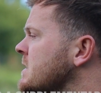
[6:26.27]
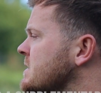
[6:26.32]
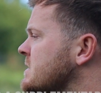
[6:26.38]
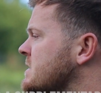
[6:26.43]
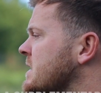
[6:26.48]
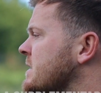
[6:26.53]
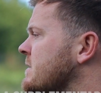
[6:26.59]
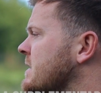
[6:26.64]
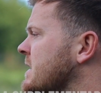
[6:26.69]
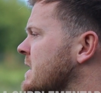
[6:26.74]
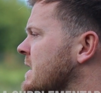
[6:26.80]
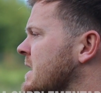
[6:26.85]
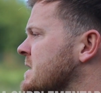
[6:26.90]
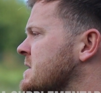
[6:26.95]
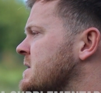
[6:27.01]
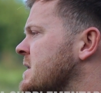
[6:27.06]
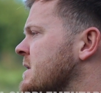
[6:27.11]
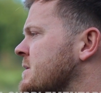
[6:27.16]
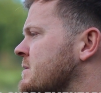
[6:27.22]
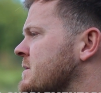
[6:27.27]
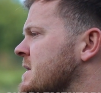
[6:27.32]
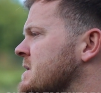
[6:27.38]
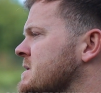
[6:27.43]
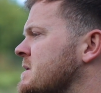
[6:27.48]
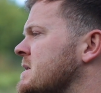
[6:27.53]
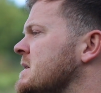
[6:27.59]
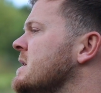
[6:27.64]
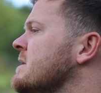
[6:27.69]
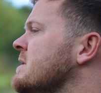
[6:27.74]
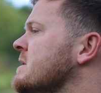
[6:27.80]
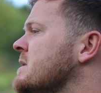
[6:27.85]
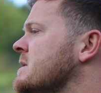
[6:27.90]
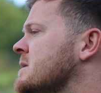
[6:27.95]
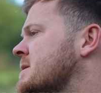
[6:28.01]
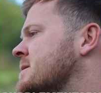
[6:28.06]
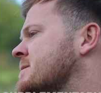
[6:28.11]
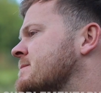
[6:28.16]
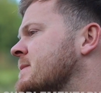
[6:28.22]
So that's another reason. The
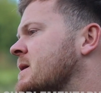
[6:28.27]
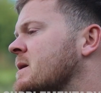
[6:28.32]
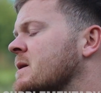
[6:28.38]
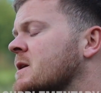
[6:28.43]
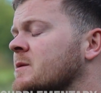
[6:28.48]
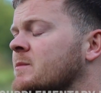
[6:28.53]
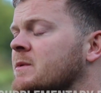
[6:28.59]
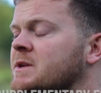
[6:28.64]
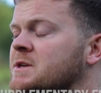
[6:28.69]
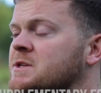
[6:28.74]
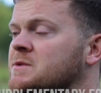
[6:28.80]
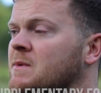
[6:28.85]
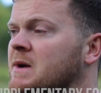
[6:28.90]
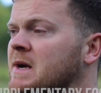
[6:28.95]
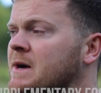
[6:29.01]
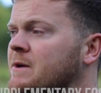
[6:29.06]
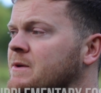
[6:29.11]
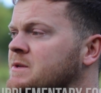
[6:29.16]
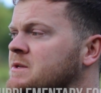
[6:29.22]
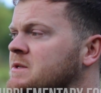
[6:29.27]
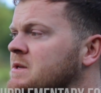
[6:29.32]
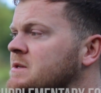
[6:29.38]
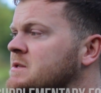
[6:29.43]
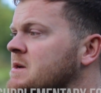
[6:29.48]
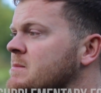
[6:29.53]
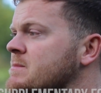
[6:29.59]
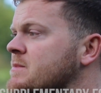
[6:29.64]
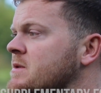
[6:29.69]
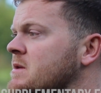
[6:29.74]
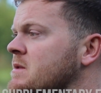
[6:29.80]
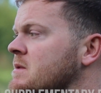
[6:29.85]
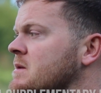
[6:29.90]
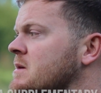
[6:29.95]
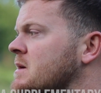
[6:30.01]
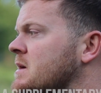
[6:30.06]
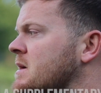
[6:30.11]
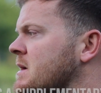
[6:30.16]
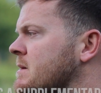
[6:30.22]
other argument as well is something
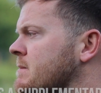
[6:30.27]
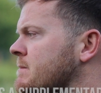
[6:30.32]
that